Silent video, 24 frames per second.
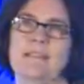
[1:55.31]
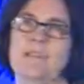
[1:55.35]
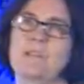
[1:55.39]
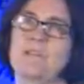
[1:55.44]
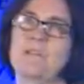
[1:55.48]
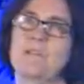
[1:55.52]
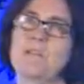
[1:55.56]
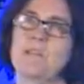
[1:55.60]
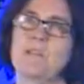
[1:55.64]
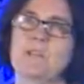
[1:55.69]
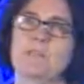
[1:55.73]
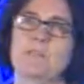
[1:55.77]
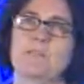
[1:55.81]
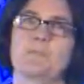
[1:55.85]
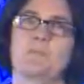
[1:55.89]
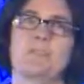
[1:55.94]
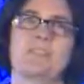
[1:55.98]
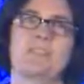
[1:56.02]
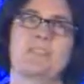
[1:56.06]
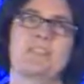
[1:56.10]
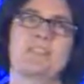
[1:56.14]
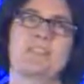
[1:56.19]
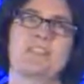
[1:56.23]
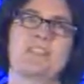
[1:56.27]
of the
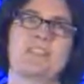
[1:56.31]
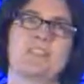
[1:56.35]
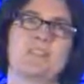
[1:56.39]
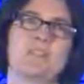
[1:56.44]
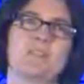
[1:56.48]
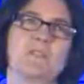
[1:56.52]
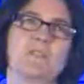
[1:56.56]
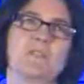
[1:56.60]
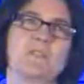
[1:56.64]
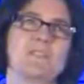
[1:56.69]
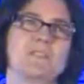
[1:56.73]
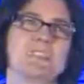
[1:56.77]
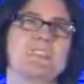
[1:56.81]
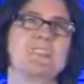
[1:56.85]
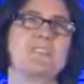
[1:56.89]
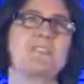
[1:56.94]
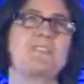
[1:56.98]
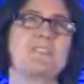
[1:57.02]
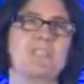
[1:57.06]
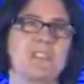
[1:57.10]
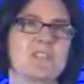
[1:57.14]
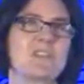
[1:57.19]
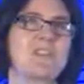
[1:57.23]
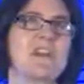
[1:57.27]
transportation solutions,
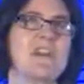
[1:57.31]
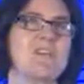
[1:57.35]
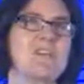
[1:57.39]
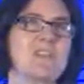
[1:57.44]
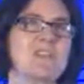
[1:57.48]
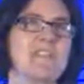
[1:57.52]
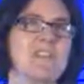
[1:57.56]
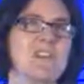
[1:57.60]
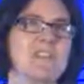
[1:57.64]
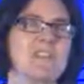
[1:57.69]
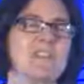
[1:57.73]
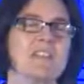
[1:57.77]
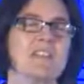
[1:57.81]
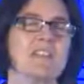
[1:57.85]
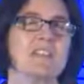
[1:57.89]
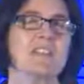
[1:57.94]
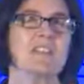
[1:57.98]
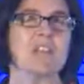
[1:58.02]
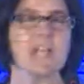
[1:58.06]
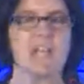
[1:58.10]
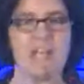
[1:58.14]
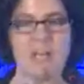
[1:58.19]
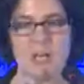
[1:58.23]
given the traffic out there.